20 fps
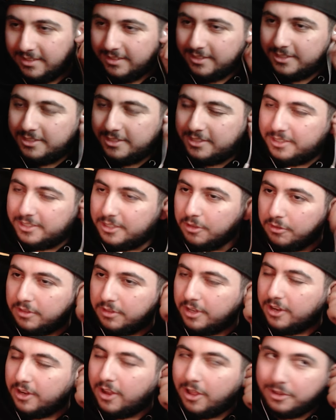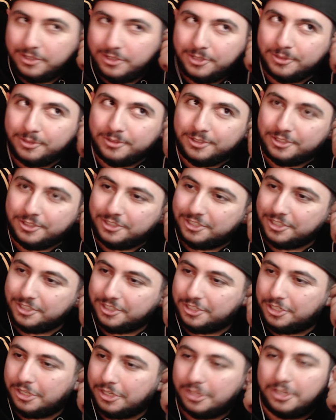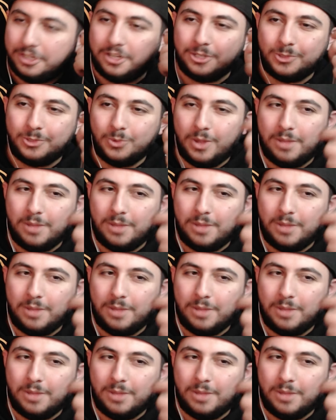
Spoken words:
Still did not. She's chilled in the swamp.